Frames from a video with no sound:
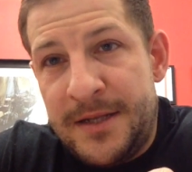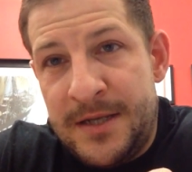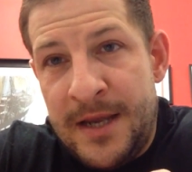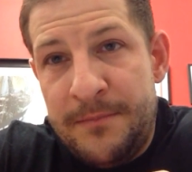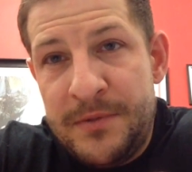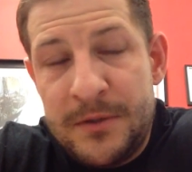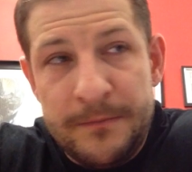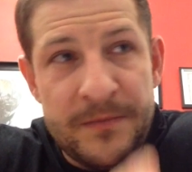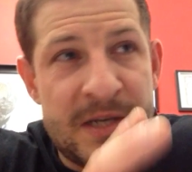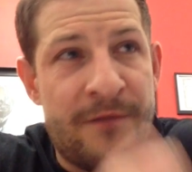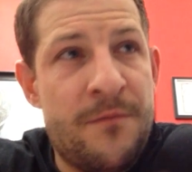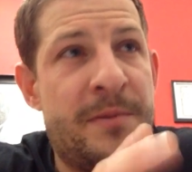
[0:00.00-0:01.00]
tips,
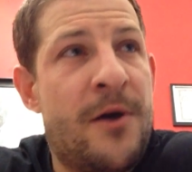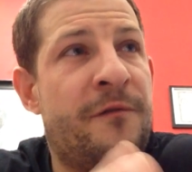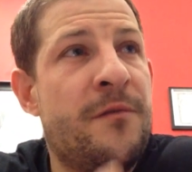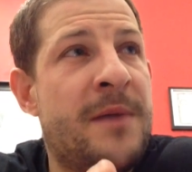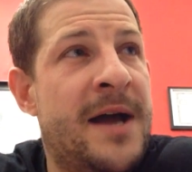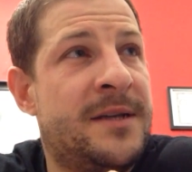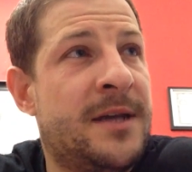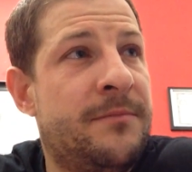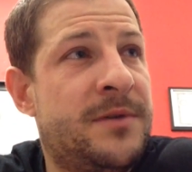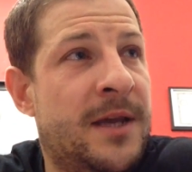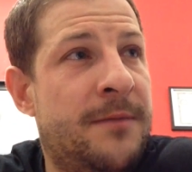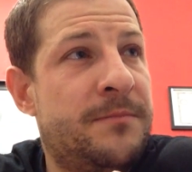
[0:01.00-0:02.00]
7 powerful
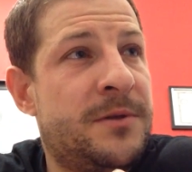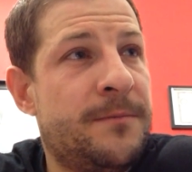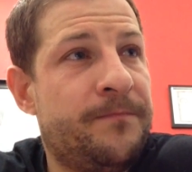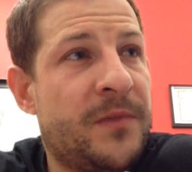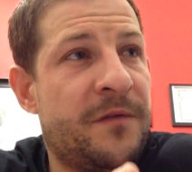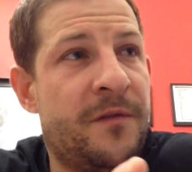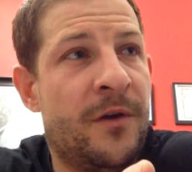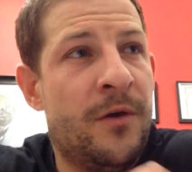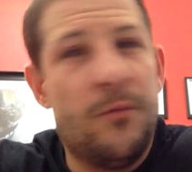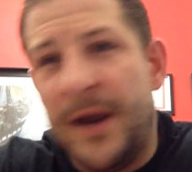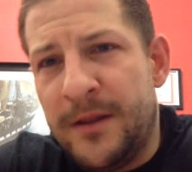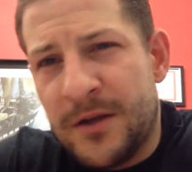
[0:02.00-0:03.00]
mindset tips for
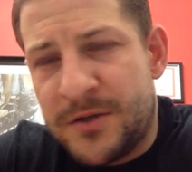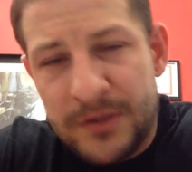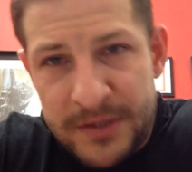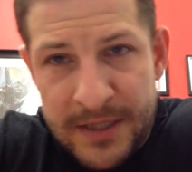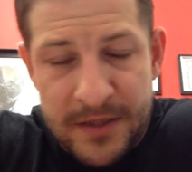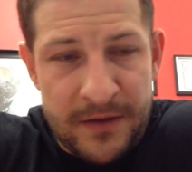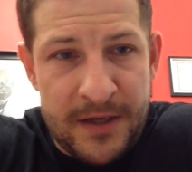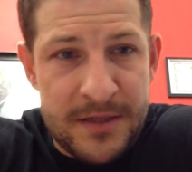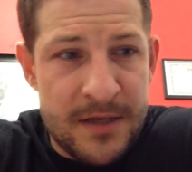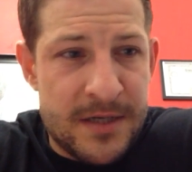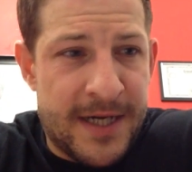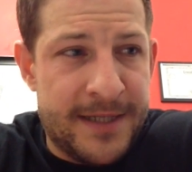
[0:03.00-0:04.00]
weight loss success, I think it's
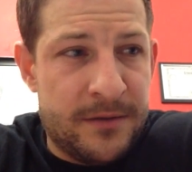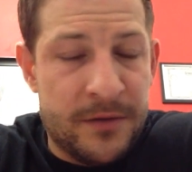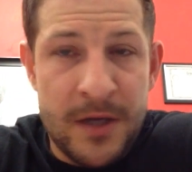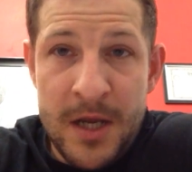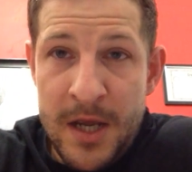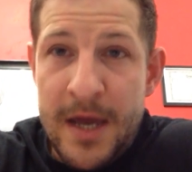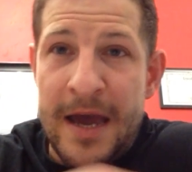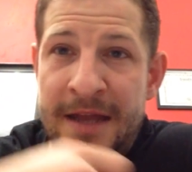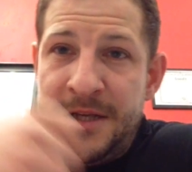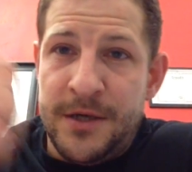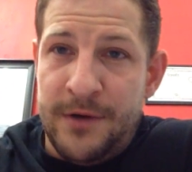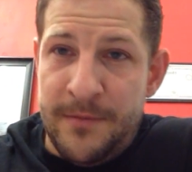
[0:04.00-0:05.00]
entitled.
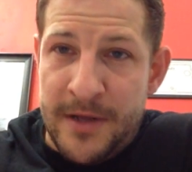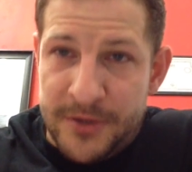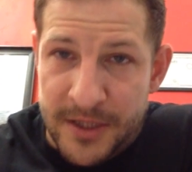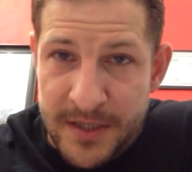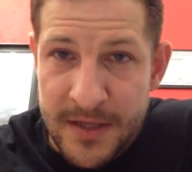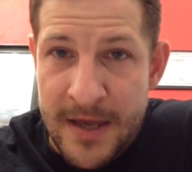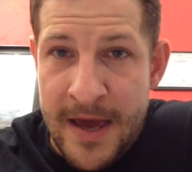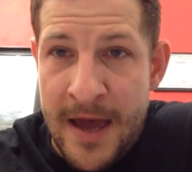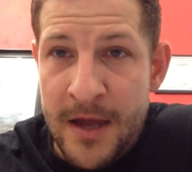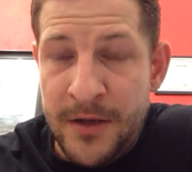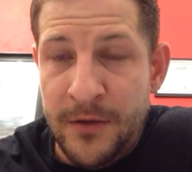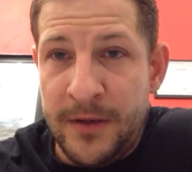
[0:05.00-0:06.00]
Enter your email address in
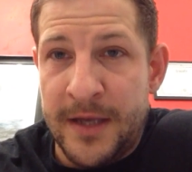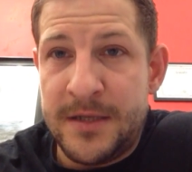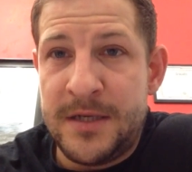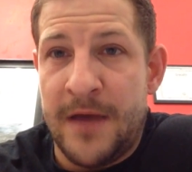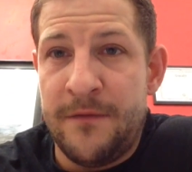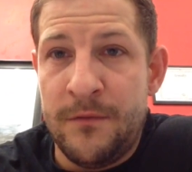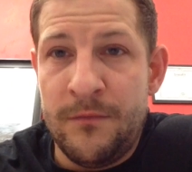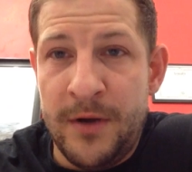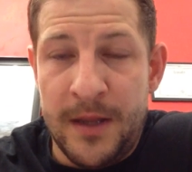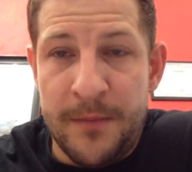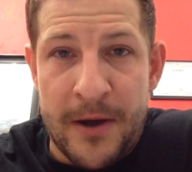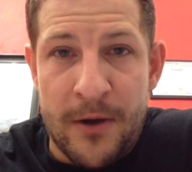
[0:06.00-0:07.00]
there and you'll get 7
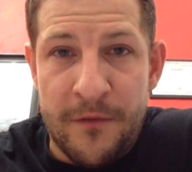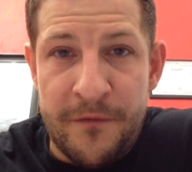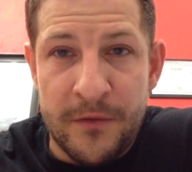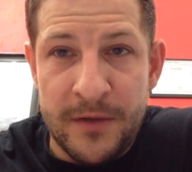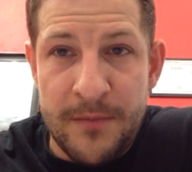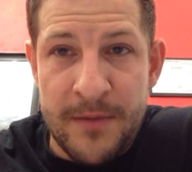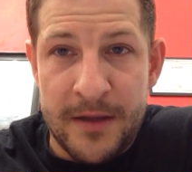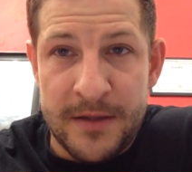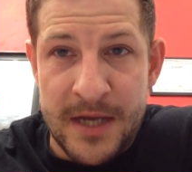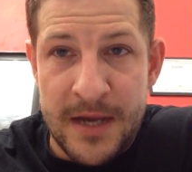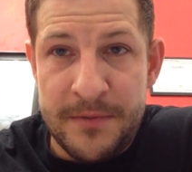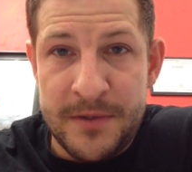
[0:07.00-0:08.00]
really powerful email
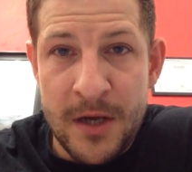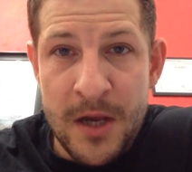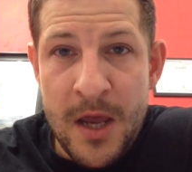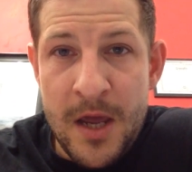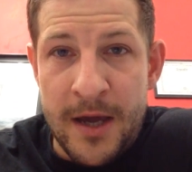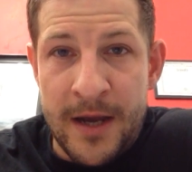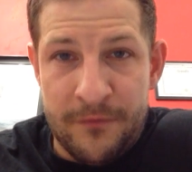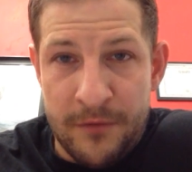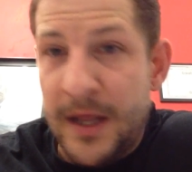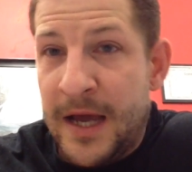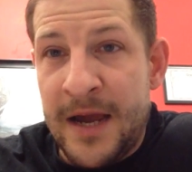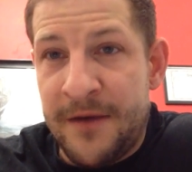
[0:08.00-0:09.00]
tips. And
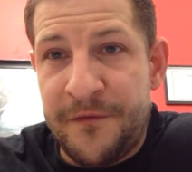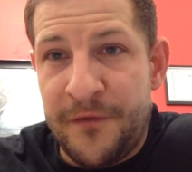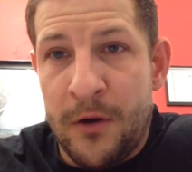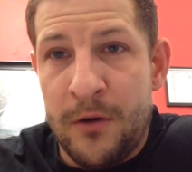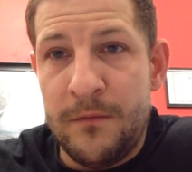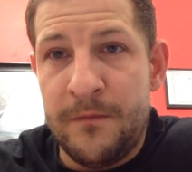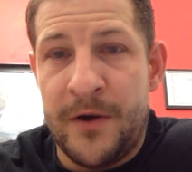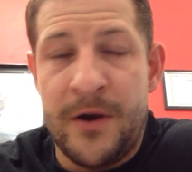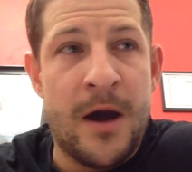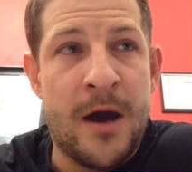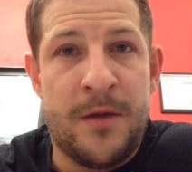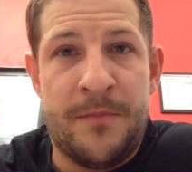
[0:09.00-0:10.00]
I have thought very
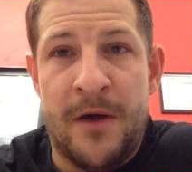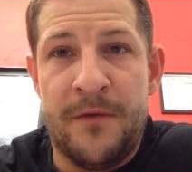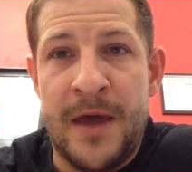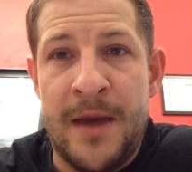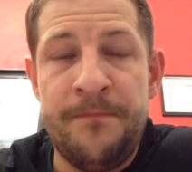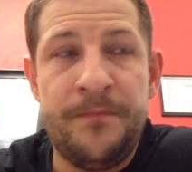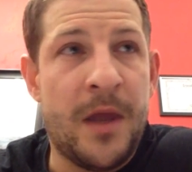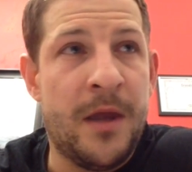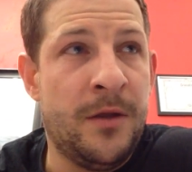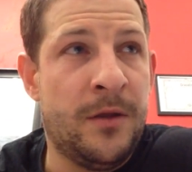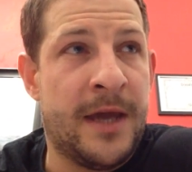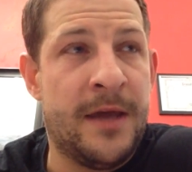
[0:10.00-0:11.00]
hard about them.
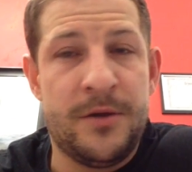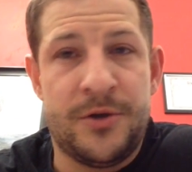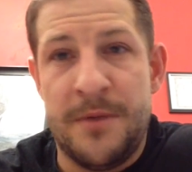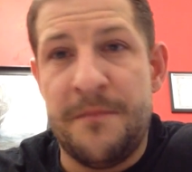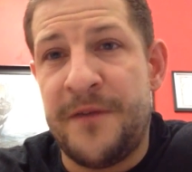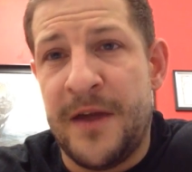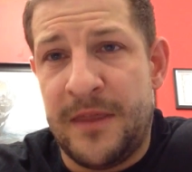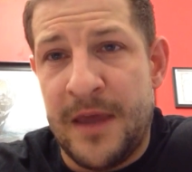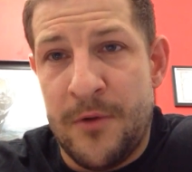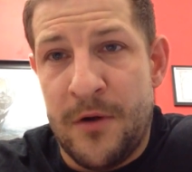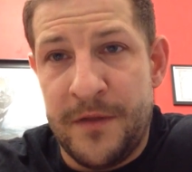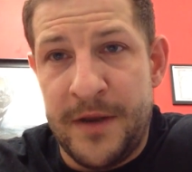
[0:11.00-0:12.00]
You'll get drip fed
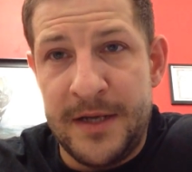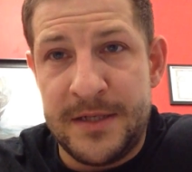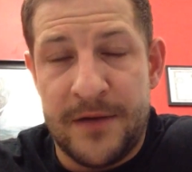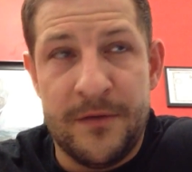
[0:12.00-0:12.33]
them over the next